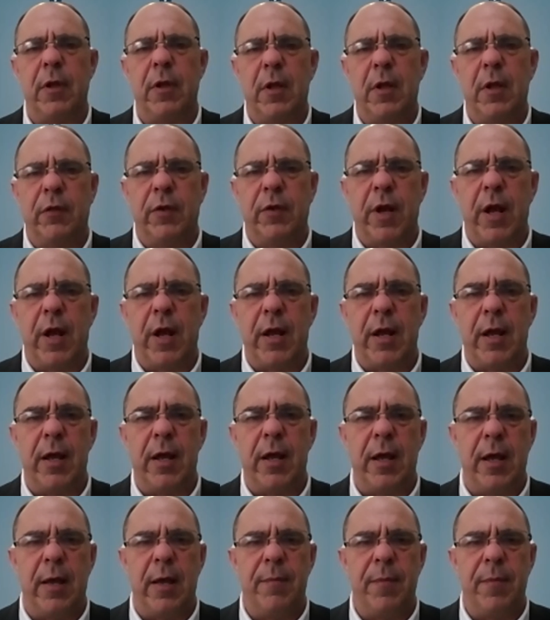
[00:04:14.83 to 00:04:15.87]

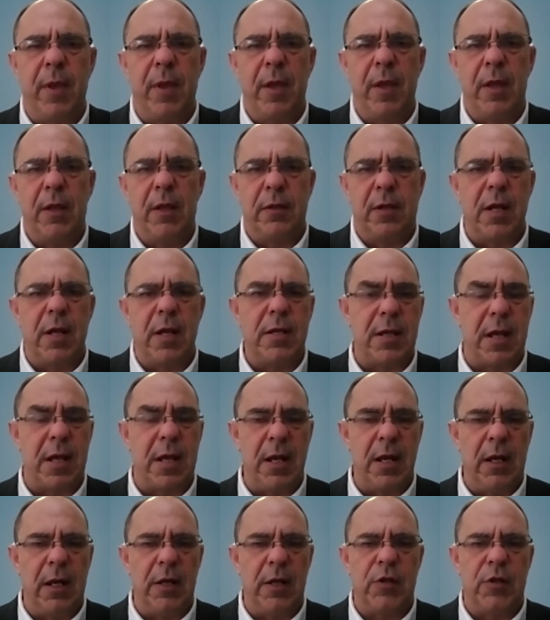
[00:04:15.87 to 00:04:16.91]
Today's
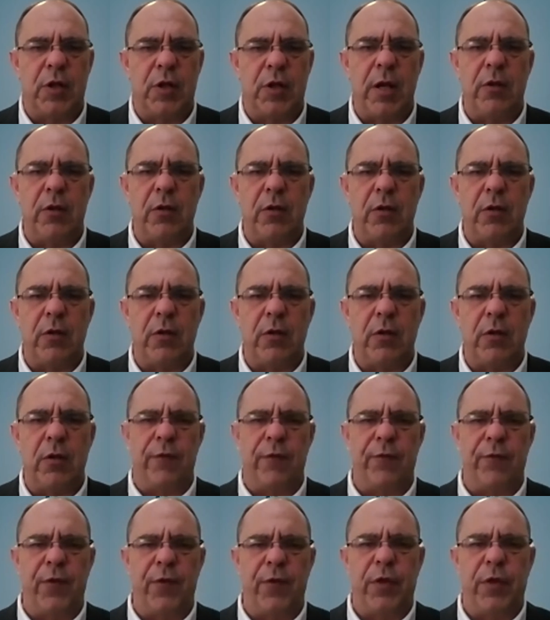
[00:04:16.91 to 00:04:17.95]
English date, obviously the
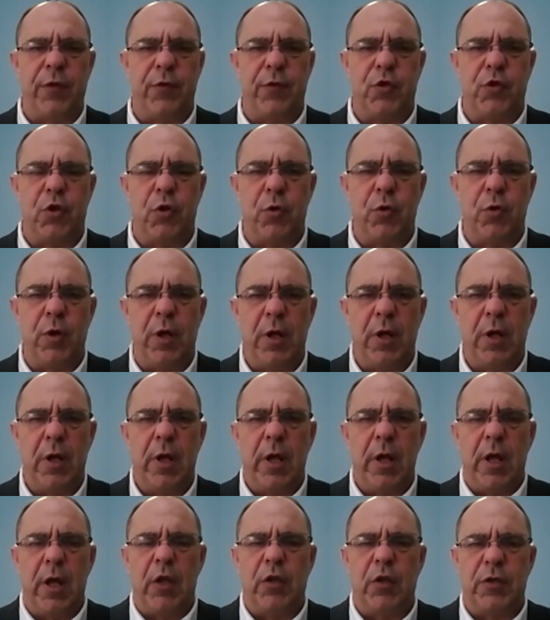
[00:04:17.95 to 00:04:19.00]
5th of June,
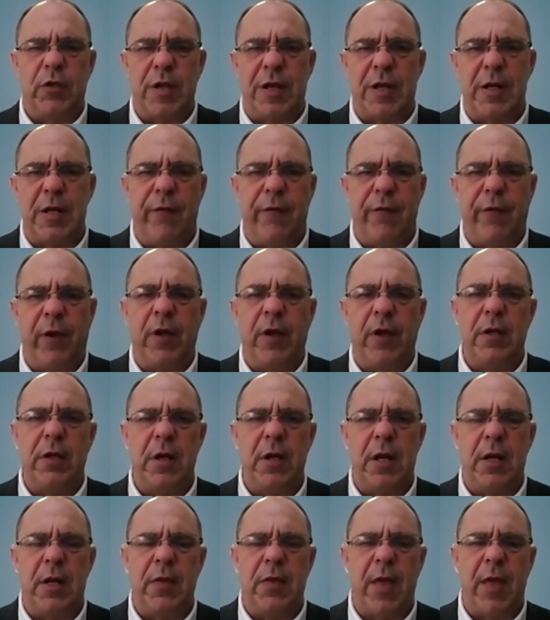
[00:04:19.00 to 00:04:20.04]
is significant
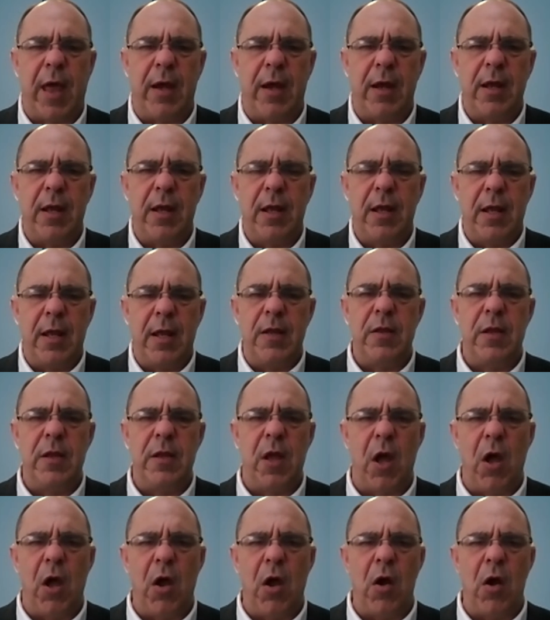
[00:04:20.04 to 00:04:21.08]
in that in the
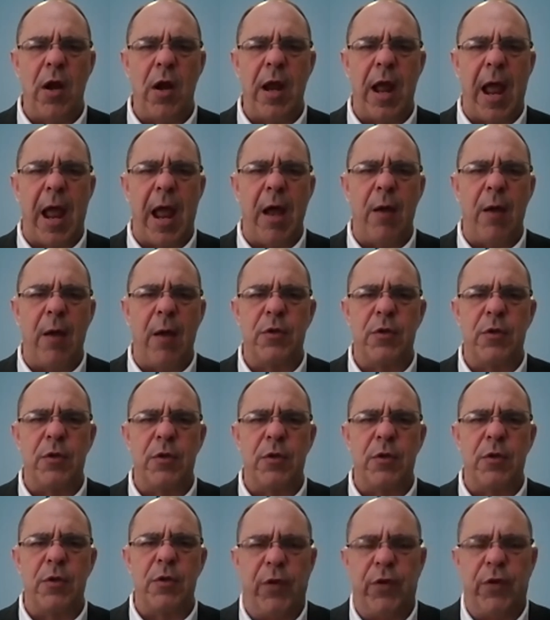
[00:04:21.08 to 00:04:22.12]
early hours of the
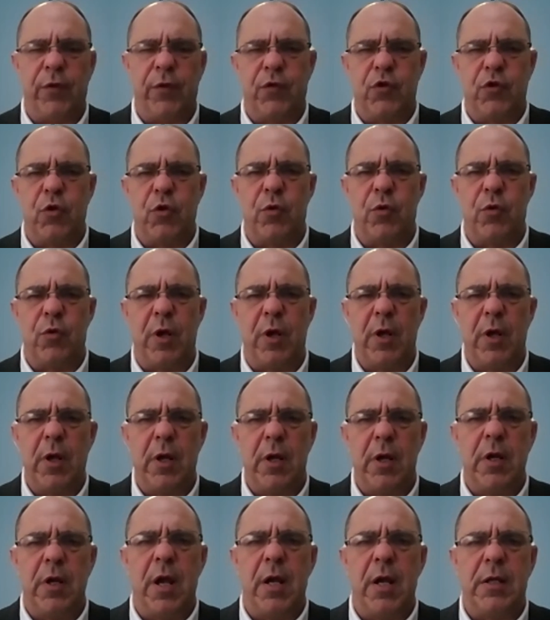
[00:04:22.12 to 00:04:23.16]
5th of June,
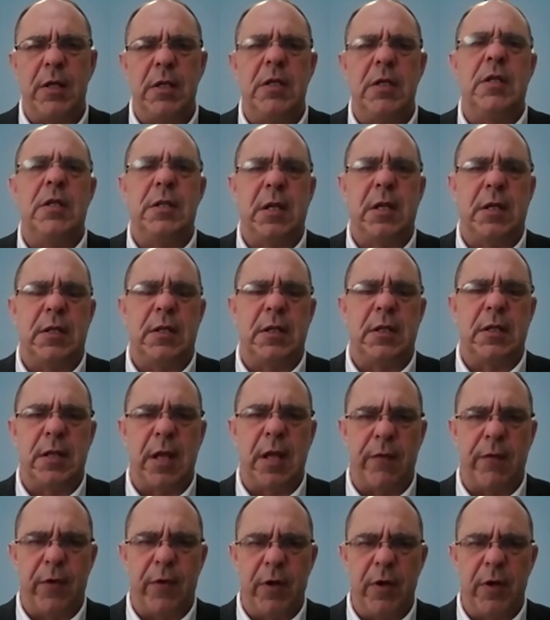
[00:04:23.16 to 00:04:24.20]

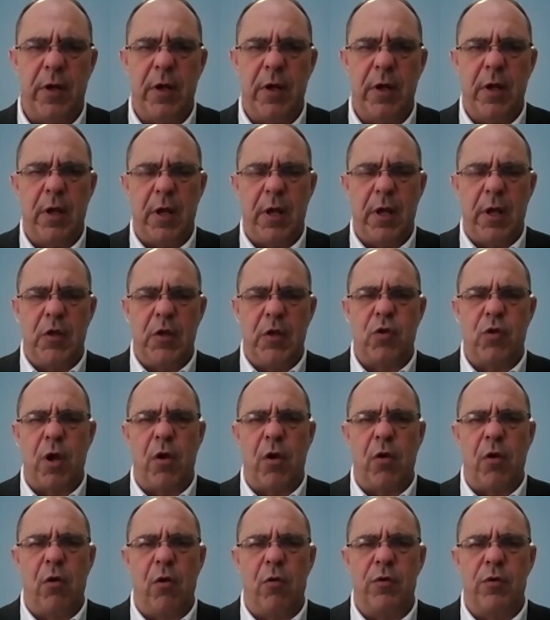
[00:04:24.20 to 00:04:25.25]
1967, Israel
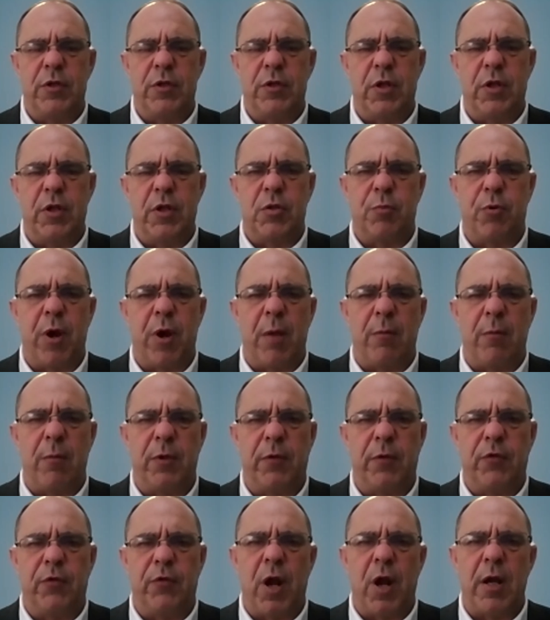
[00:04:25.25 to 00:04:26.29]
launched its preemptive
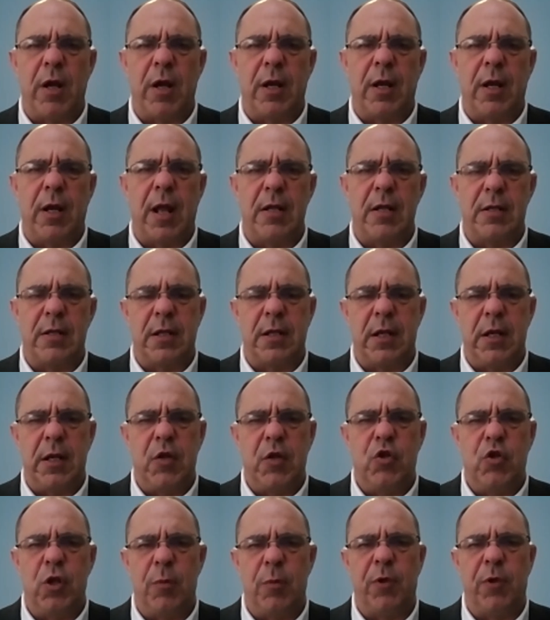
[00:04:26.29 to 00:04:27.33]
strike against
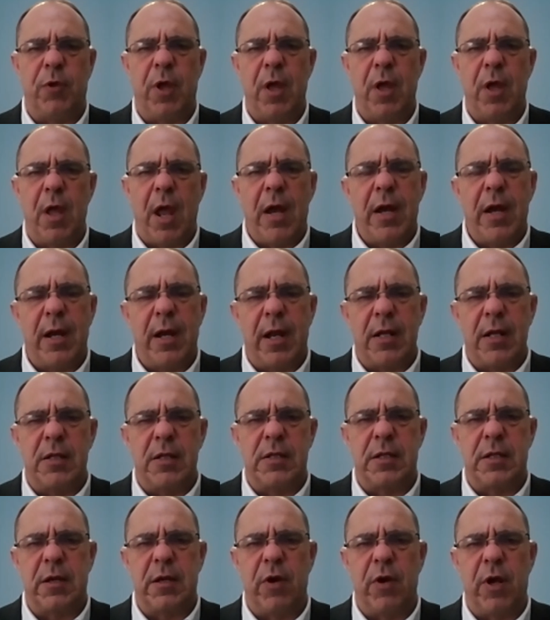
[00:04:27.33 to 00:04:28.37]
Egypt and against
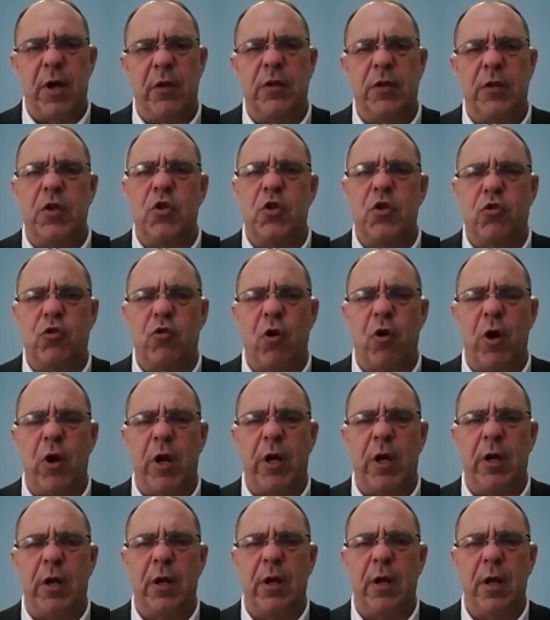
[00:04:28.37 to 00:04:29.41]
Syria,
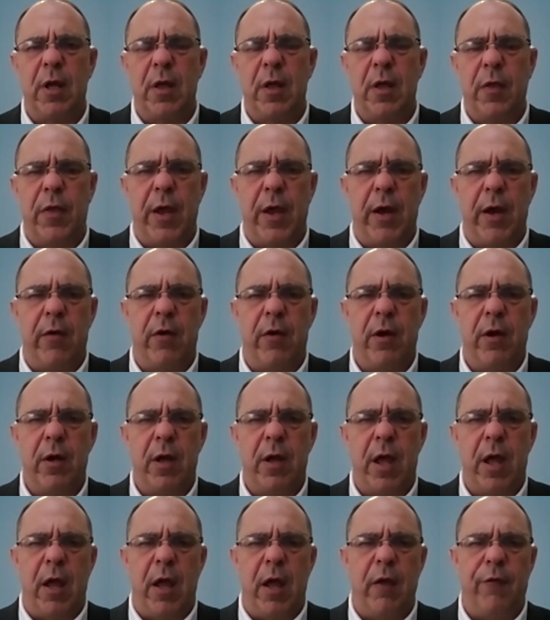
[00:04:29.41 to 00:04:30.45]
destroying their
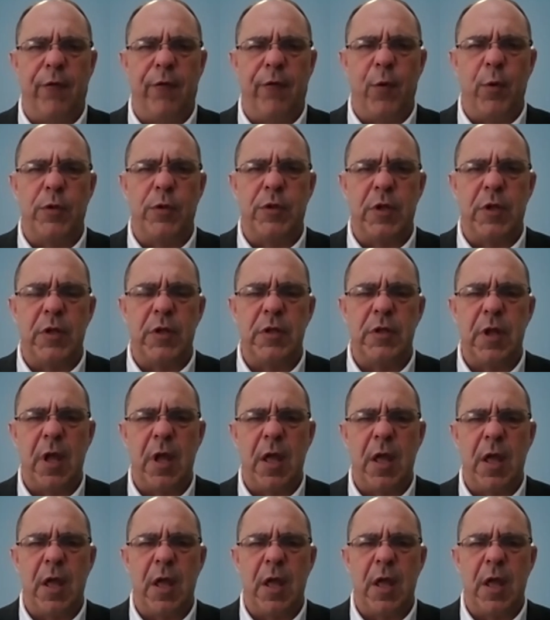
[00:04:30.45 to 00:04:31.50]
air forces
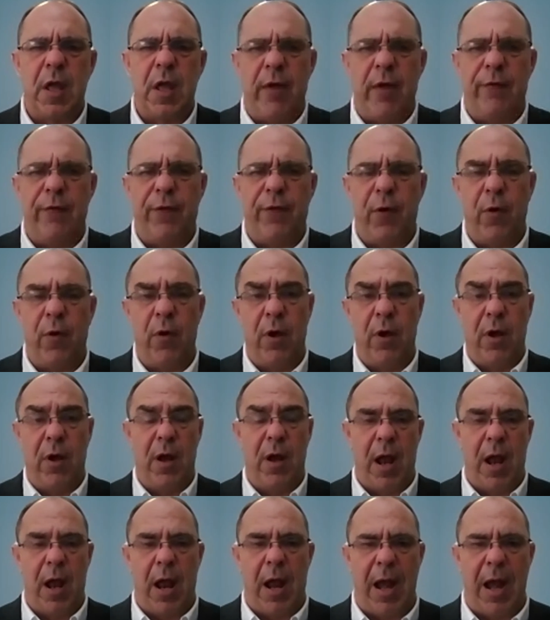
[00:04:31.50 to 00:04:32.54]
and therefore
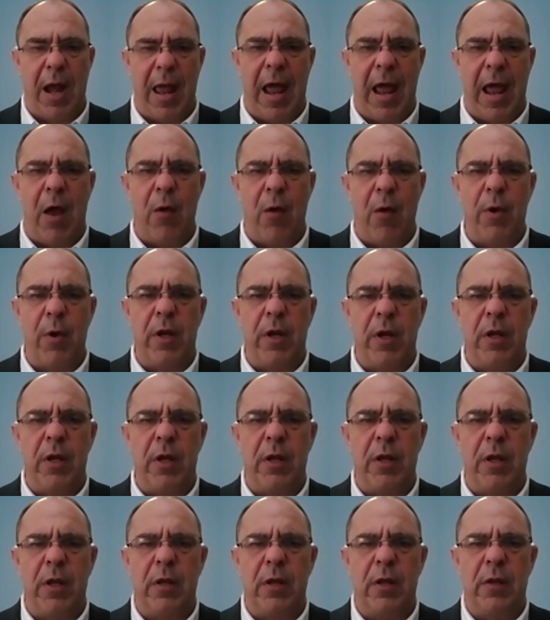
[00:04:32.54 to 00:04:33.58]
allowing the
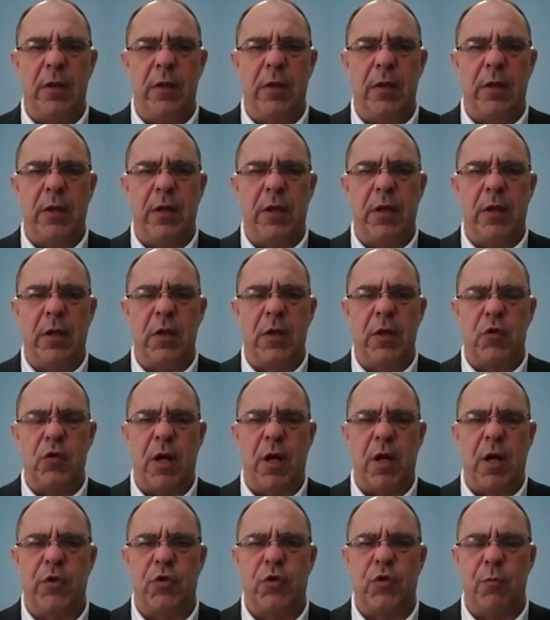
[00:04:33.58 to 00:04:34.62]
Israeli forces to
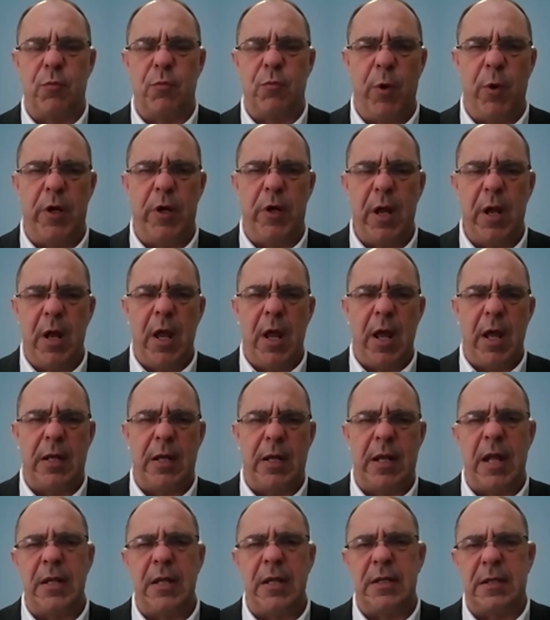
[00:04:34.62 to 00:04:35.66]
move forward
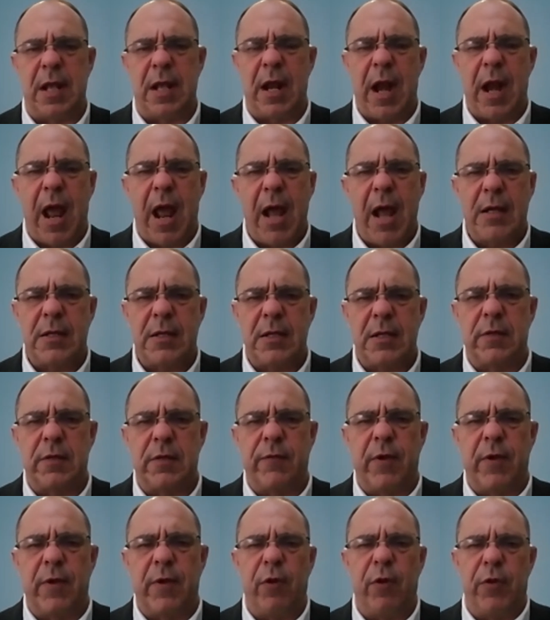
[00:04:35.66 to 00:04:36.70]
against that axis of
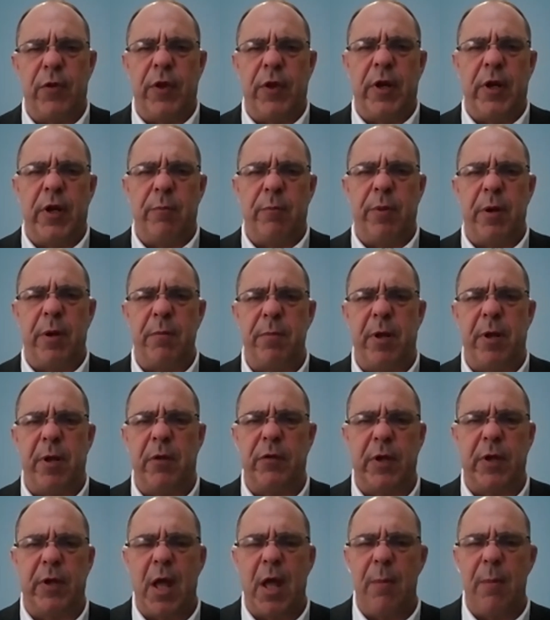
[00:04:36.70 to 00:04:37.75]
evil that had been
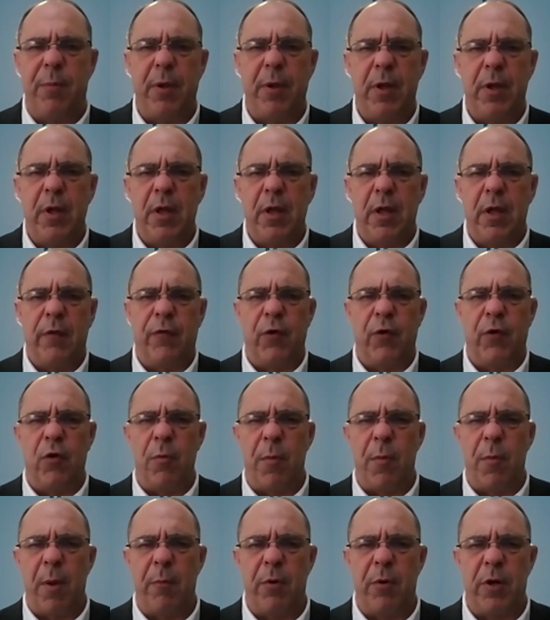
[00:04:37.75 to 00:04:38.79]
building up. If you
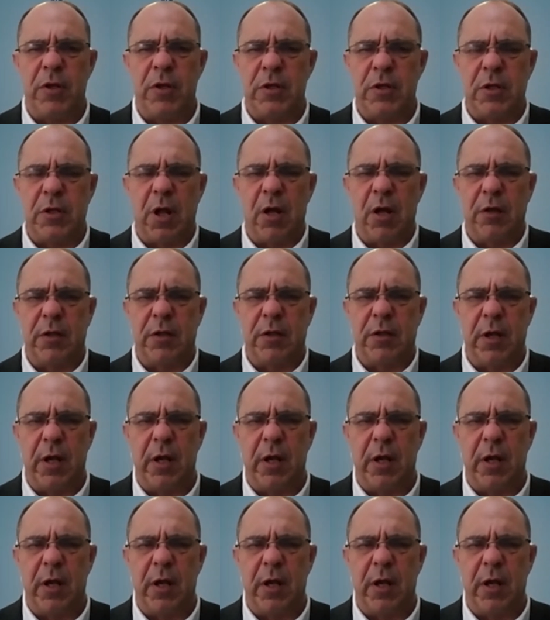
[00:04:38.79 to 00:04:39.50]
remember, it started